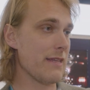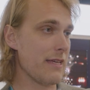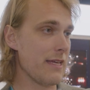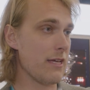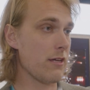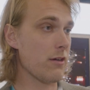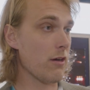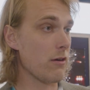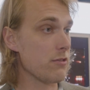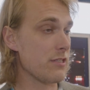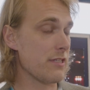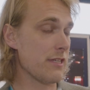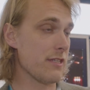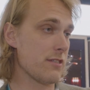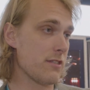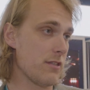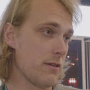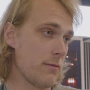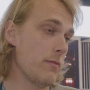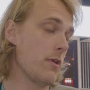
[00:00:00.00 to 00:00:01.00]

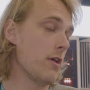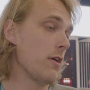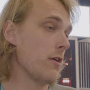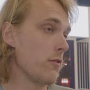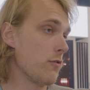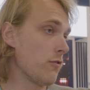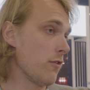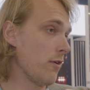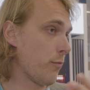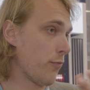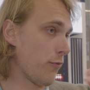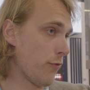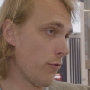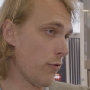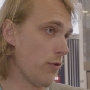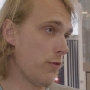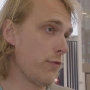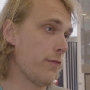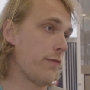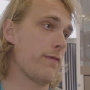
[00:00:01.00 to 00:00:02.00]
ecosystem to
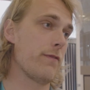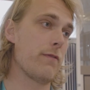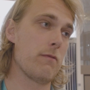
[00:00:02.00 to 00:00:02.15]
improve